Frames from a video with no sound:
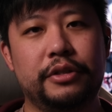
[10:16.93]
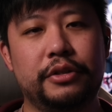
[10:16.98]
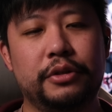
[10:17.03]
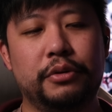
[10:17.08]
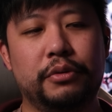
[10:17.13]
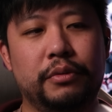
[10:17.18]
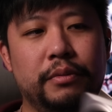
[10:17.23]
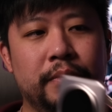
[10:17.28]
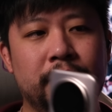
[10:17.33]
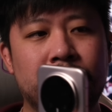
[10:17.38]

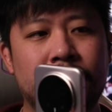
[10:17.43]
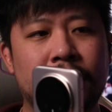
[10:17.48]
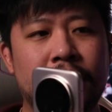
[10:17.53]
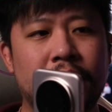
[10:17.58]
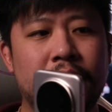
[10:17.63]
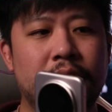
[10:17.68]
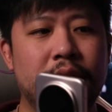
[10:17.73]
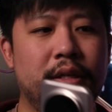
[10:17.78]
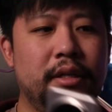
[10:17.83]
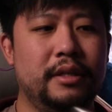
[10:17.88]
So
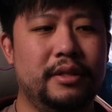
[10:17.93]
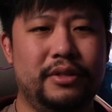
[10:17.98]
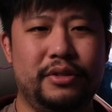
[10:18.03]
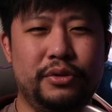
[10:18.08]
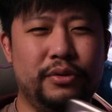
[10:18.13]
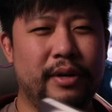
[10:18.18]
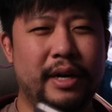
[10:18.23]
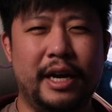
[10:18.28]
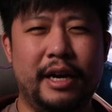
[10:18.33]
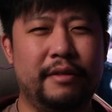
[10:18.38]

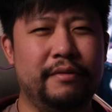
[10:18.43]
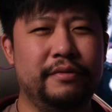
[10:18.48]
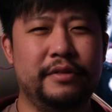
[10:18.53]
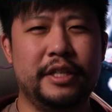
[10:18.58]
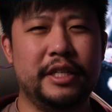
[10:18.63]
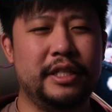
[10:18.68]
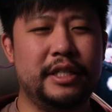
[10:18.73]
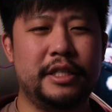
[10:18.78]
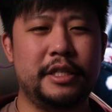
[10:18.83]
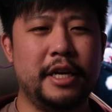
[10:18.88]
to have
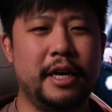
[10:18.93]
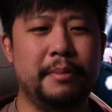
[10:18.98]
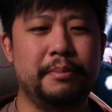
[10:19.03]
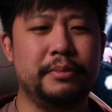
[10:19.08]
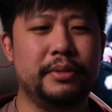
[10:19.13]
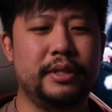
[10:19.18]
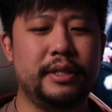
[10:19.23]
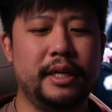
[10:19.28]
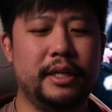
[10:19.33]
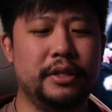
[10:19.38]
these
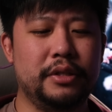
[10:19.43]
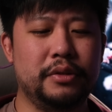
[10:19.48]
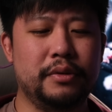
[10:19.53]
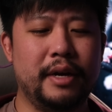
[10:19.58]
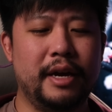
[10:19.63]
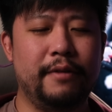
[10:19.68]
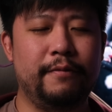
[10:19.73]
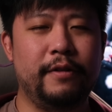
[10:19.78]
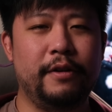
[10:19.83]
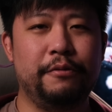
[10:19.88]
temps and to
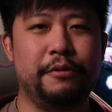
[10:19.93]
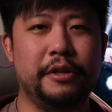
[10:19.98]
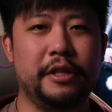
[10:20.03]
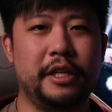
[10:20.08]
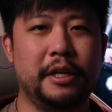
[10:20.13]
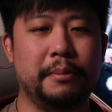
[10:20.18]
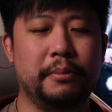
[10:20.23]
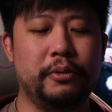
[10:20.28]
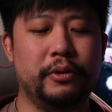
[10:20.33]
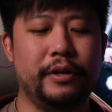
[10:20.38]
have
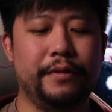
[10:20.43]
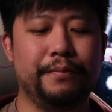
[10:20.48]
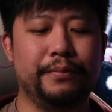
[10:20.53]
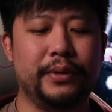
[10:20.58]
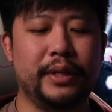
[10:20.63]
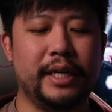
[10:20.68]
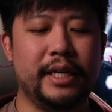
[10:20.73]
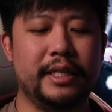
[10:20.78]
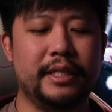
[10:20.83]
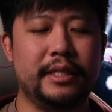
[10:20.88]
everything put in
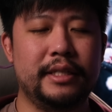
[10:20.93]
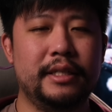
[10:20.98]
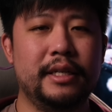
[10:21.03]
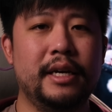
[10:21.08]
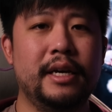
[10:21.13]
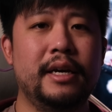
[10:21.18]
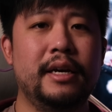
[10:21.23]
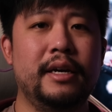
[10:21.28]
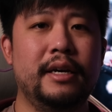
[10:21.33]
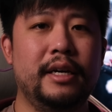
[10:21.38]
place
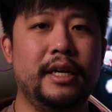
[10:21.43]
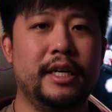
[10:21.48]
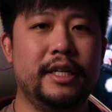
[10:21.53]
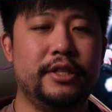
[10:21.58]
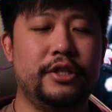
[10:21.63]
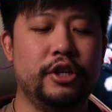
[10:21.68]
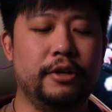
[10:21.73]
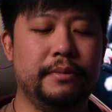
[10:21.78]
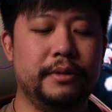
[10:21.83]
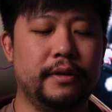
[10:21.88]

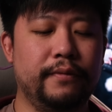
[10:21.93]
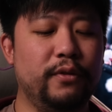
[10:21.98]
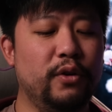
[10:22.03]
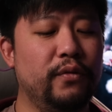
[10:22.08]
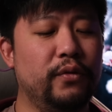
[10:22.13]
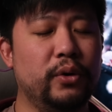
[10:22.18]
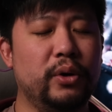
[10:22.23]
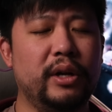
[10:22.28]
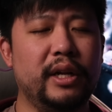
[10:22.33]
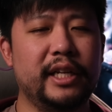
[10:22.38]
in terms of
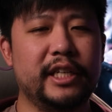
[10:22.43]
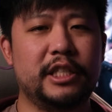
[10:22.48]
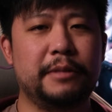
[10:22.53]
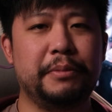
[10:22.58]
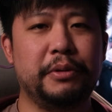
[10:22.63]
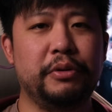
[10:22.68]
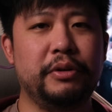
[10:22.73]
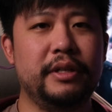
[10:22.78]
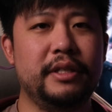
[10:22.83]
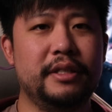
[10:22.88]
overall
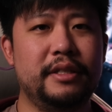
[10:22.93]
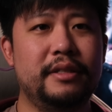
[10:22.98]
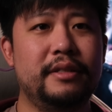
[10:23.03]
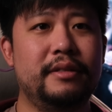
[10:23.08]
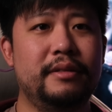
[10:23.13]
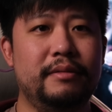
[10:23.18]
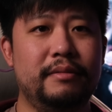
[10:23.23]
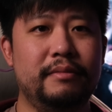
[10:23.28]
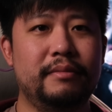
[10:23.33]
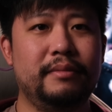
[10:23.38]

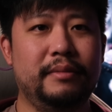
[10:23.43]
experience,